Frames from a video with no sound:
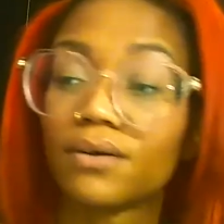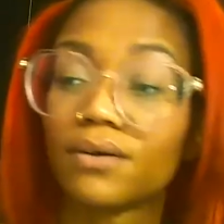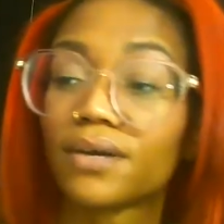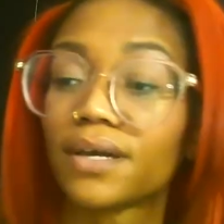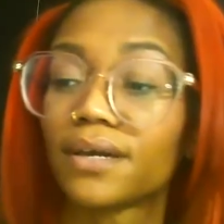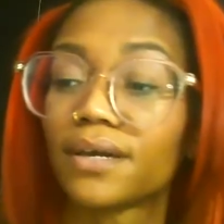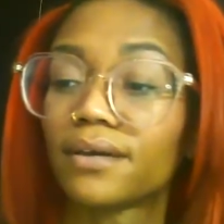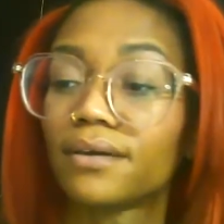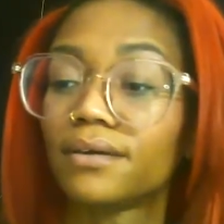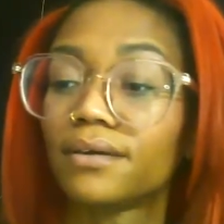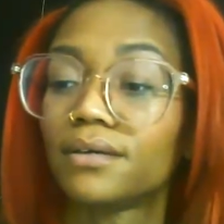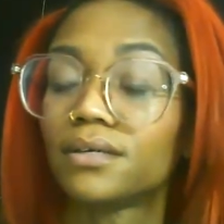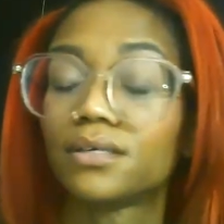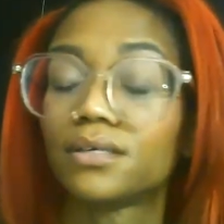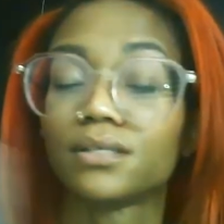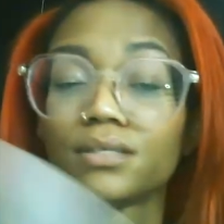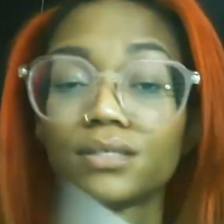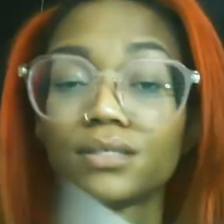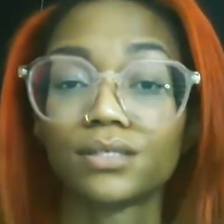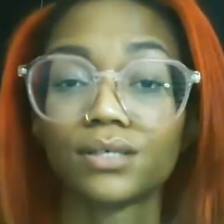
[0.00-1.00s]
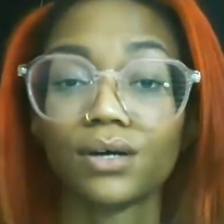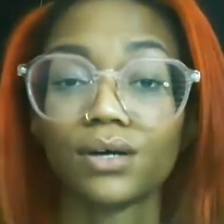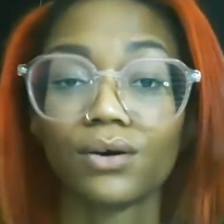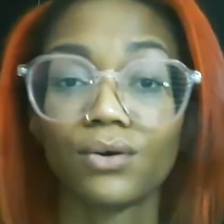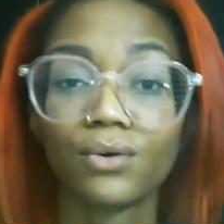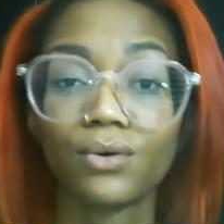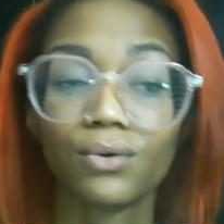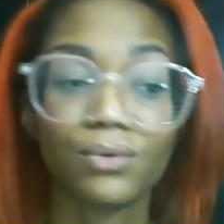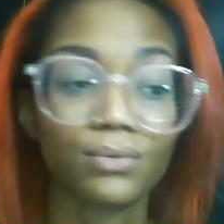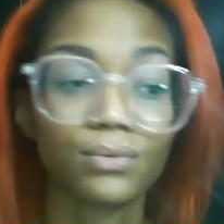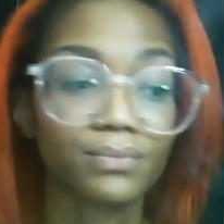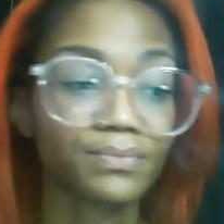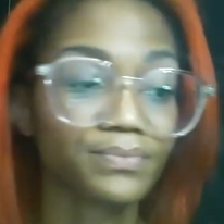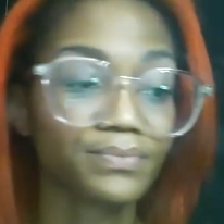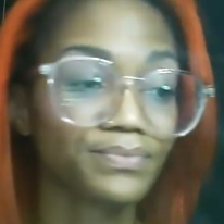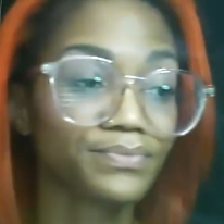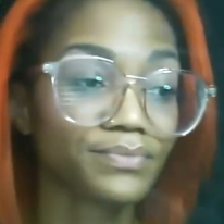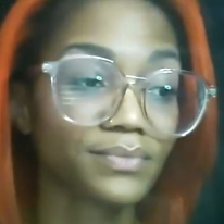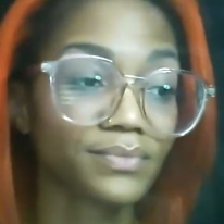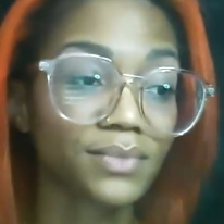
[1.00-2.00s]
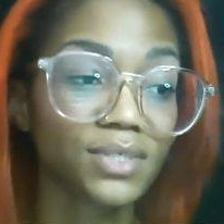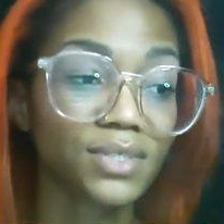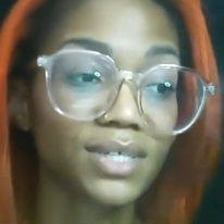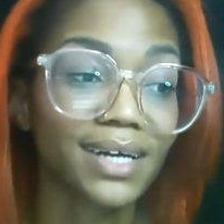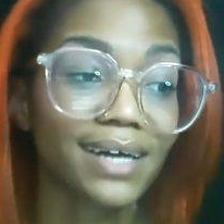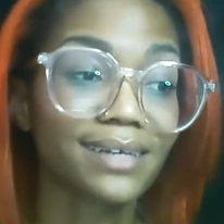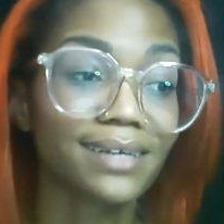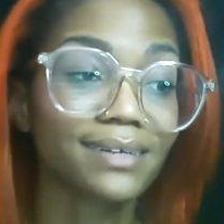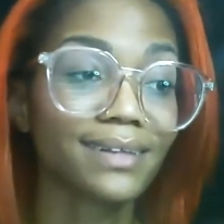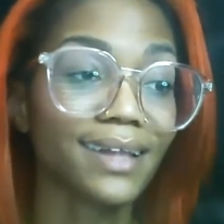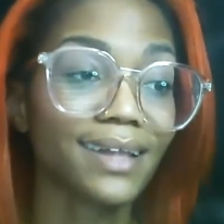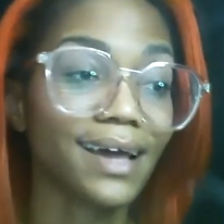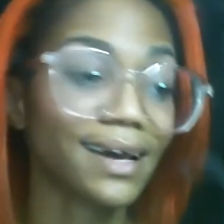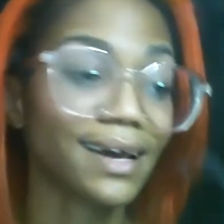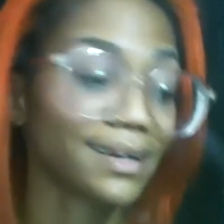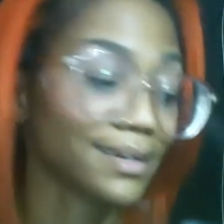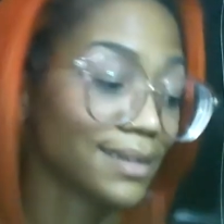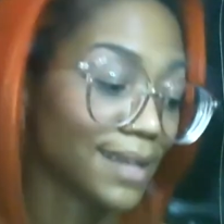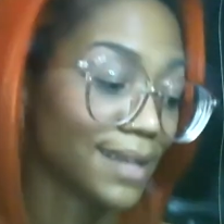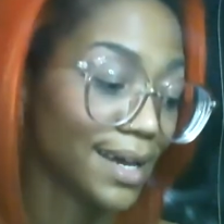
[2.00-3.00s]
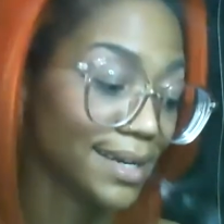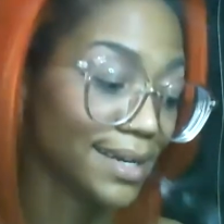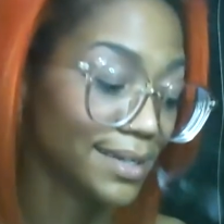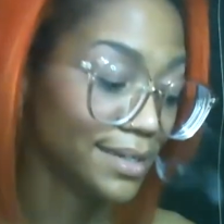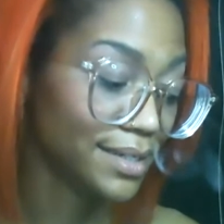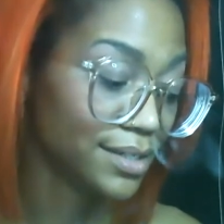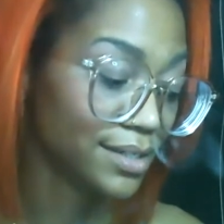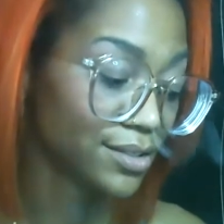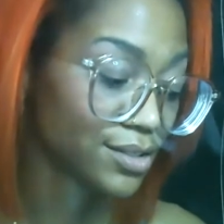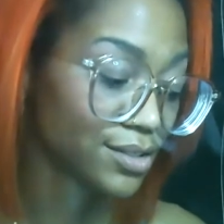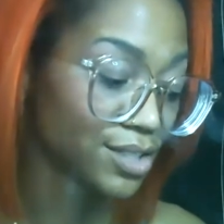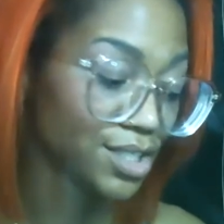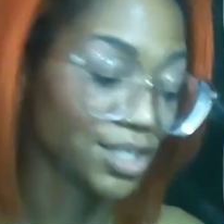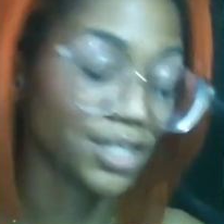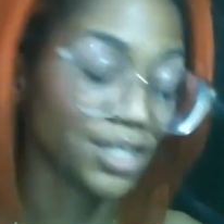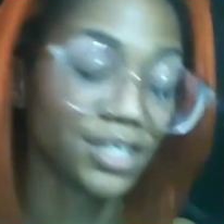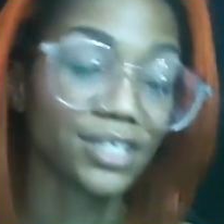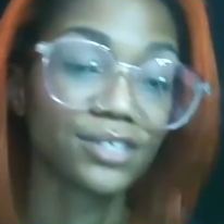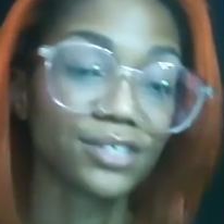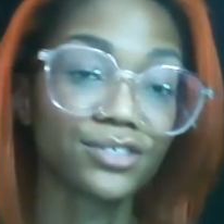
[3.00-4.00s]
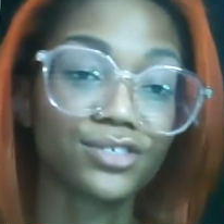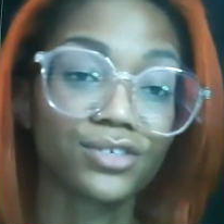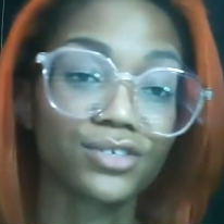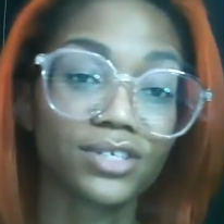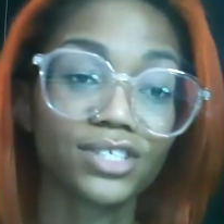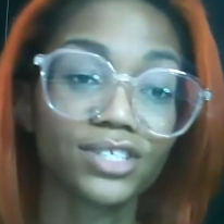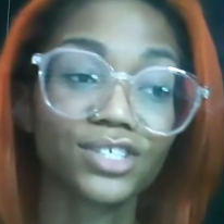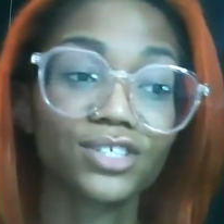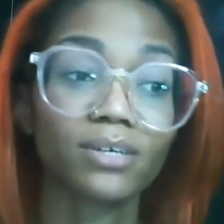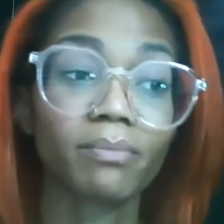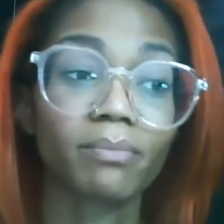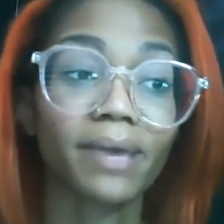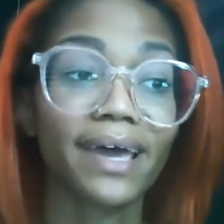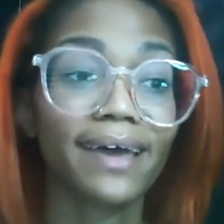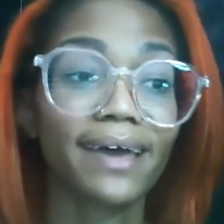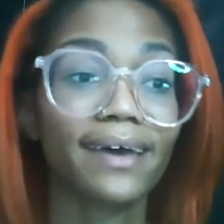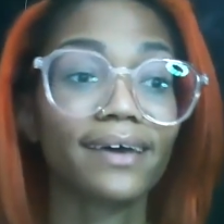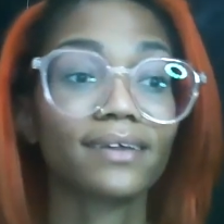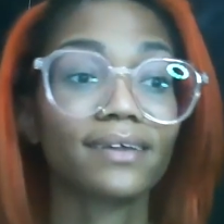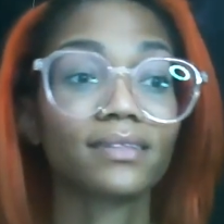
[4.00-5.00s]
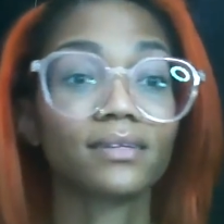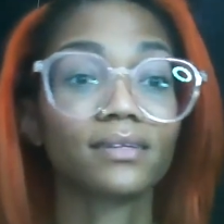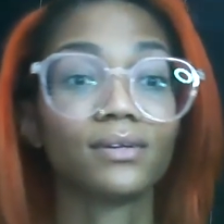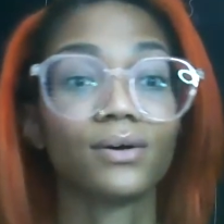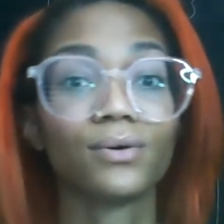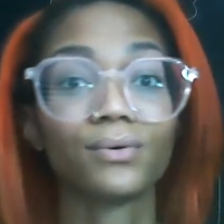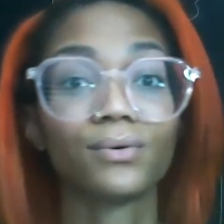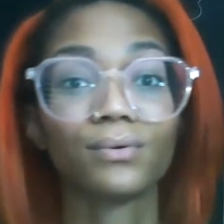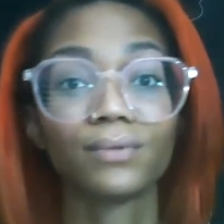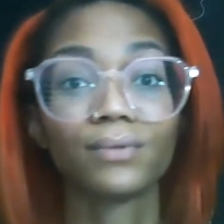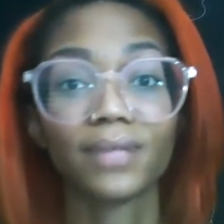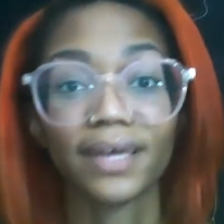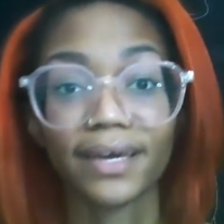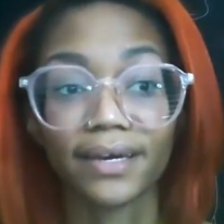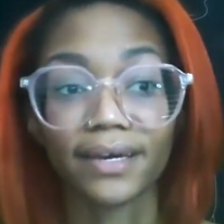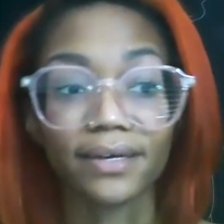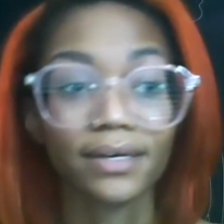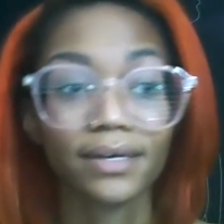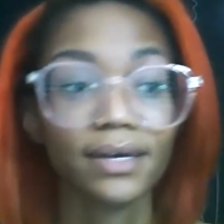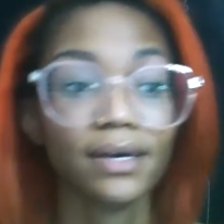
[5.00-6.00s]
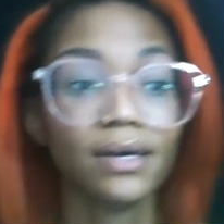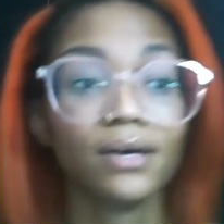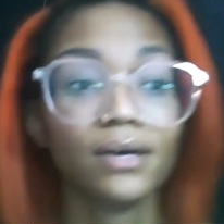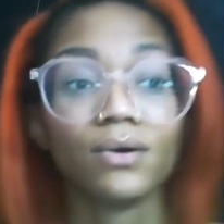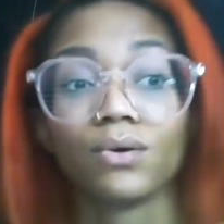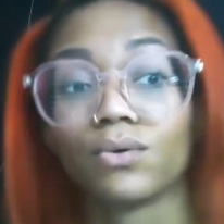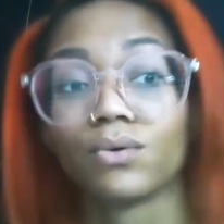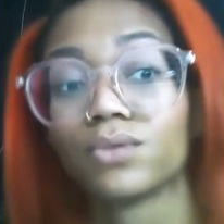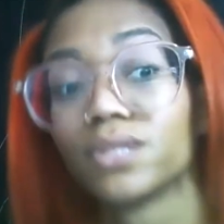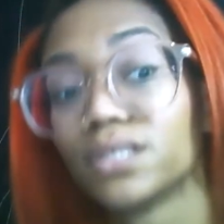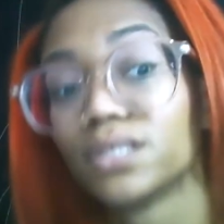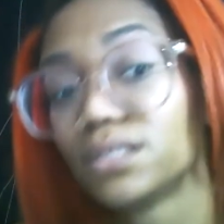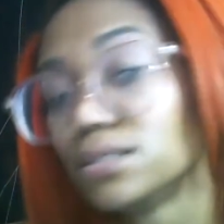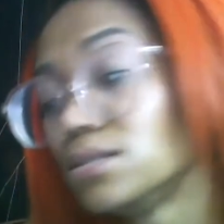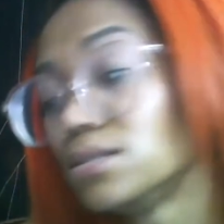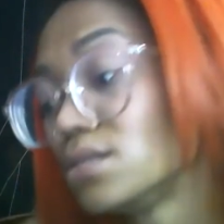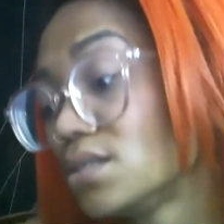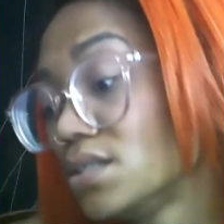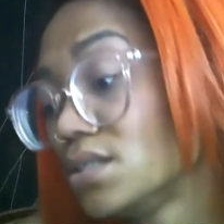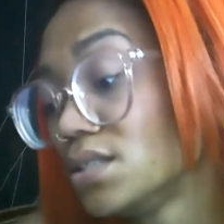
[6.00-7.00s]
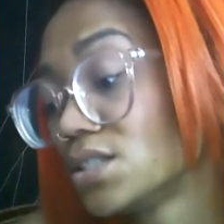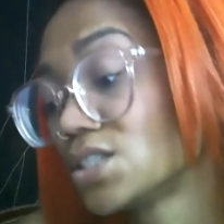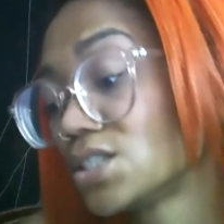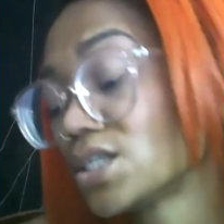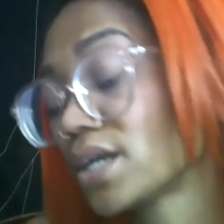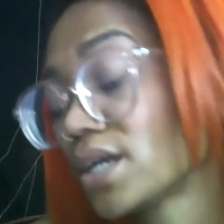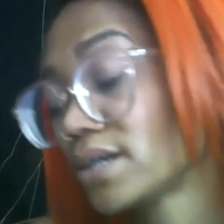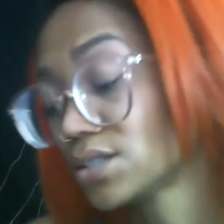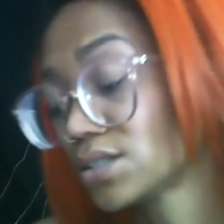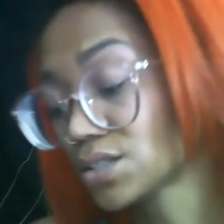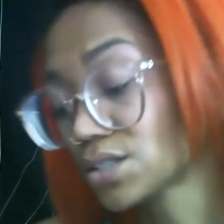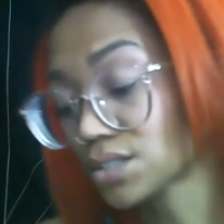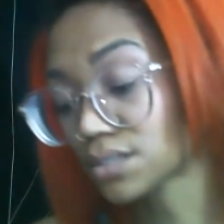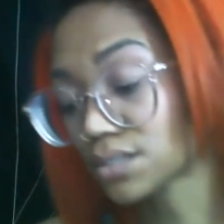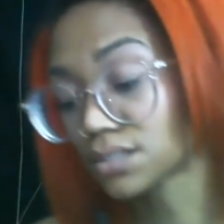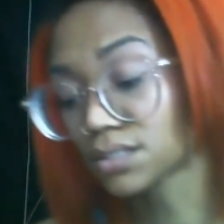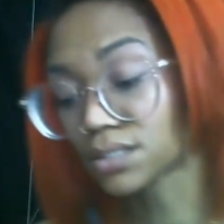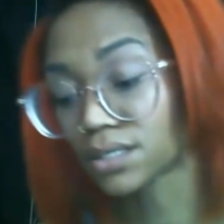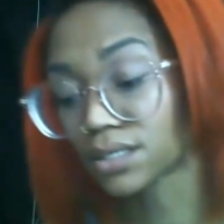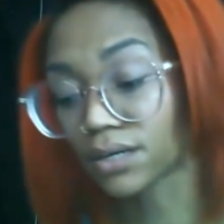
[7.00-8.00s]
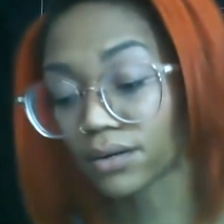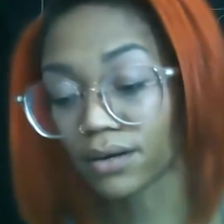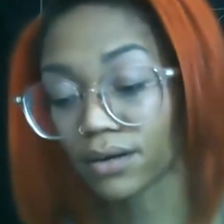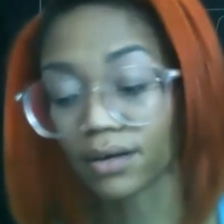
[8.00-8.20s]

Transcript: Okay, so got a lot of light energy here. Trust your path. Know that the these changes that are